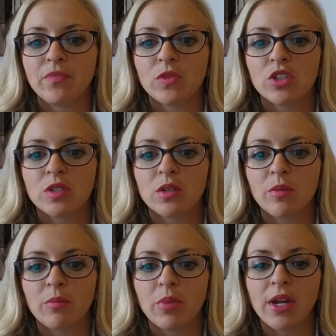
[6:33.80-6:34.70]
just
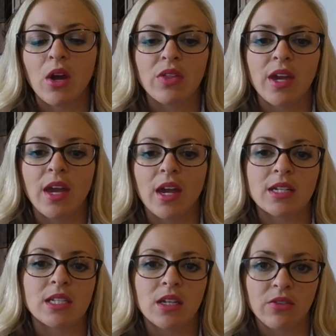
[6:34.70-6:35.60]
break out the
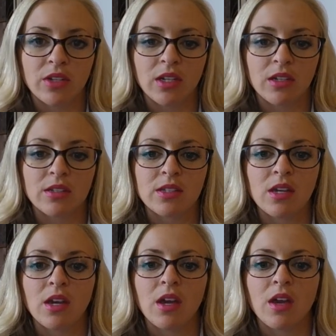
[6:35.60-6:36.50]
activities
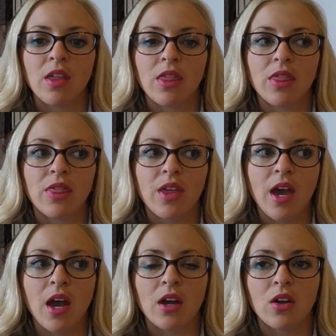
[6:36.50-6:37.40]

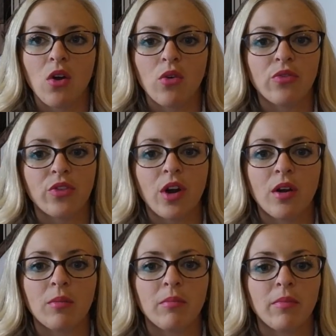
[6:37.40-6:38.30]
that go
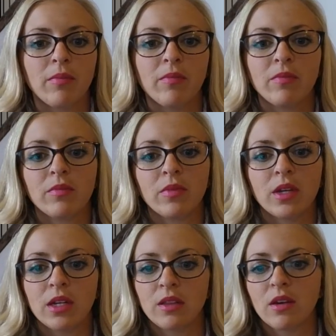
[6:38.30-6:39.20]
from
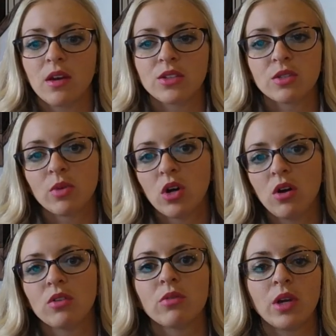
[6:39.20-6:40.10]
getting the customer
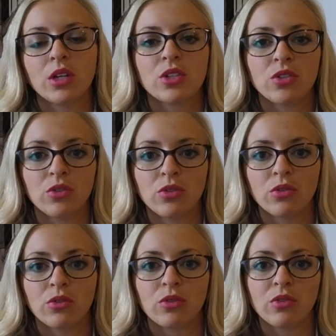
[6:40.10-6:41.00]
all the way
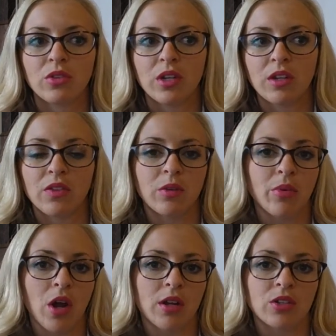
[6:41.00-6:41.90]
to getting the
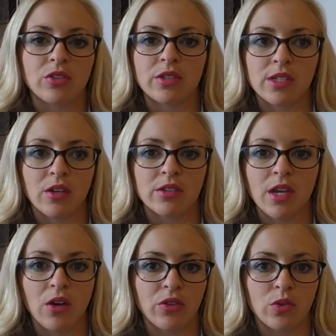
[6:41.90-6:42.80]
product or the sales
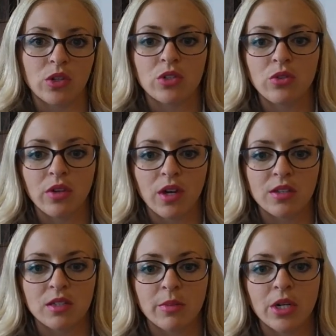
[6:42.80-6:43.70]
out the door to the
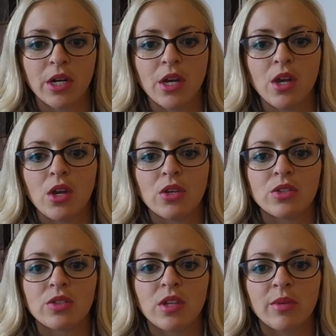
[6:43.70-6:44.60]
customer.
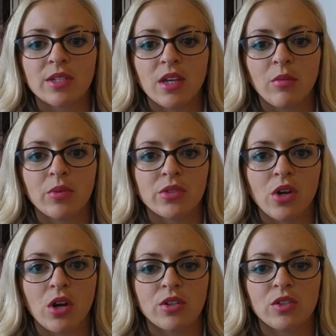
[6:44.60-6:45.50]
So some examples
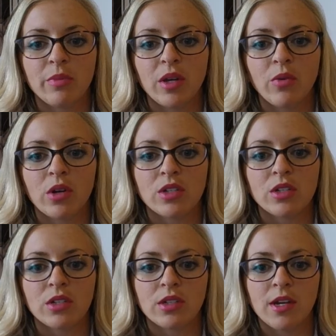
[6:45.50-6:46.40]
are, you may want
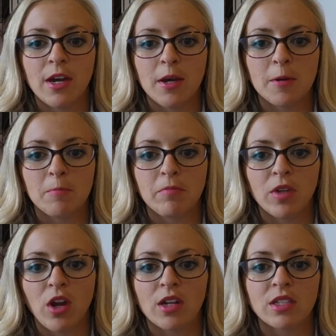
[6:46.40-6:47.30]
to,
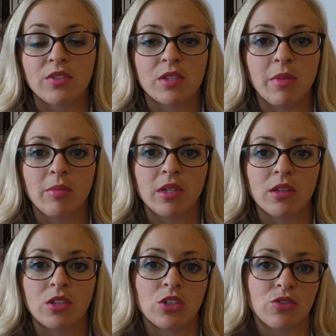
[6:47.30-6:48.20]
your activities may be
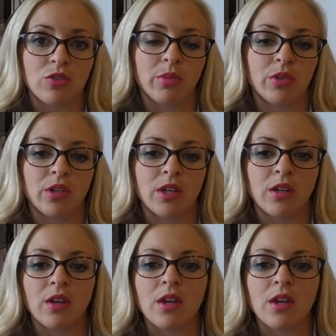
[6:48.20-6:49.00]
the distributing